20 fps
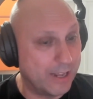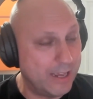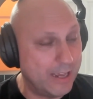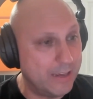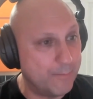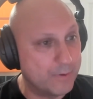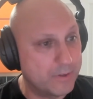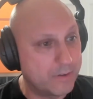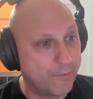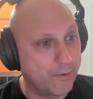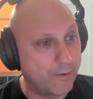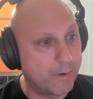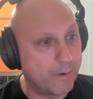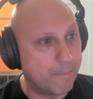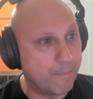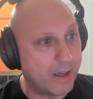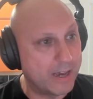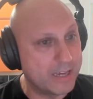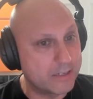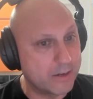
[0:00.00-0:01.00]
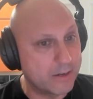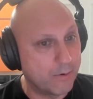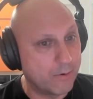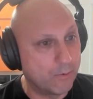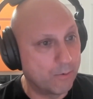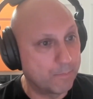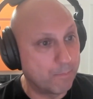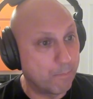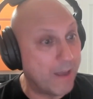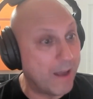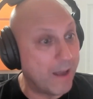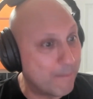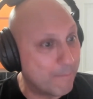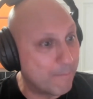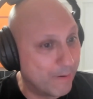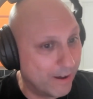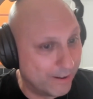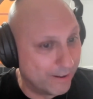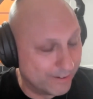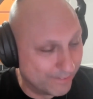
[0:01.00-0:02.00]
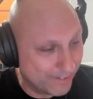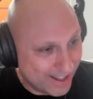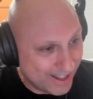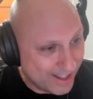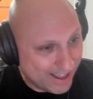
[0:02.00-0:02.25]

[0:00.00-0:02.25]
he was from a place called Blackburn,